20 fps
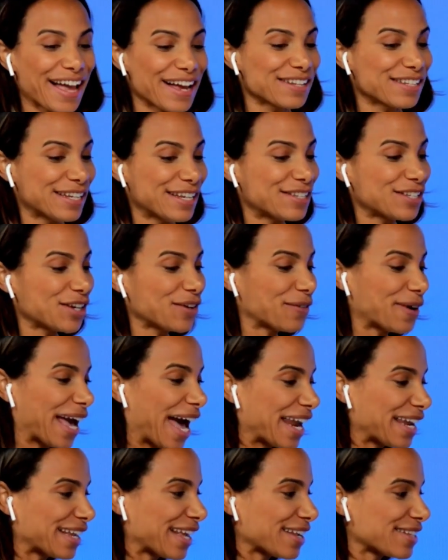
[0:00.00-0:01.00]
I actually do.
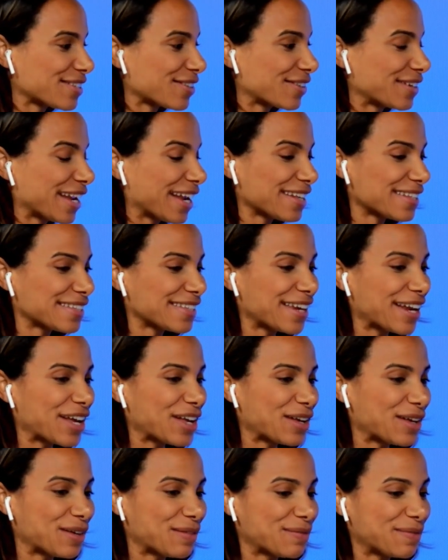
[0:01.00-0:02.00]
We had a guest on
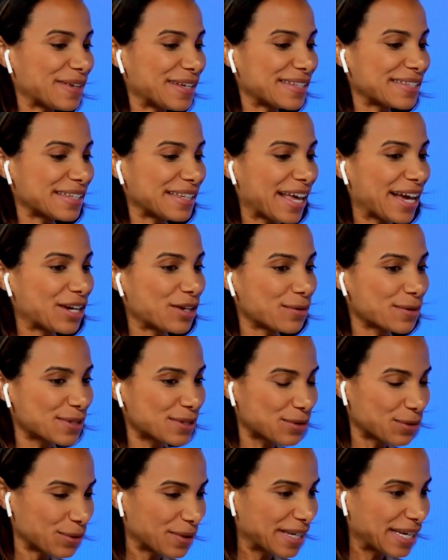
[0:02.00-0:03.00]
yesterday, Peter Lane, who
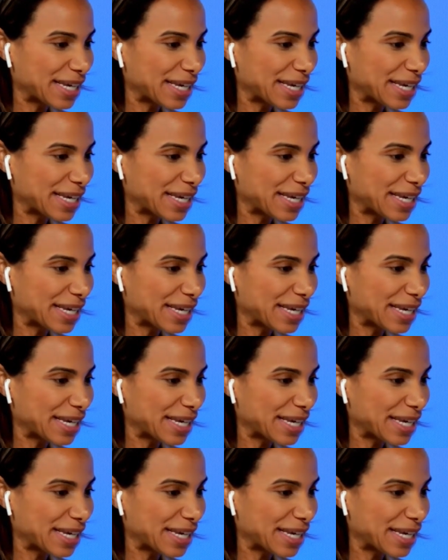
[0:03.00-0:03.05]
was